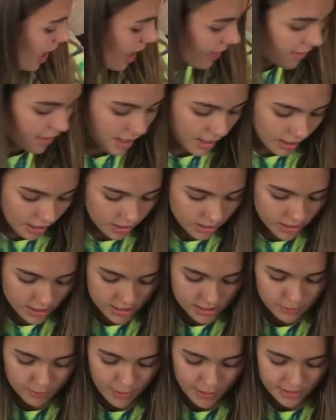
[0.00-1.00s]
And then I got
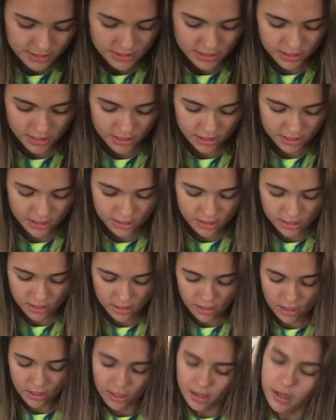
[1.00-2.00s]
this basic
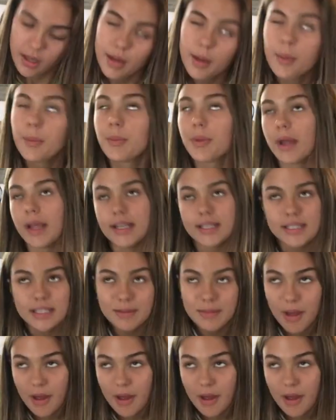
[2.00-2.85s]
Brandy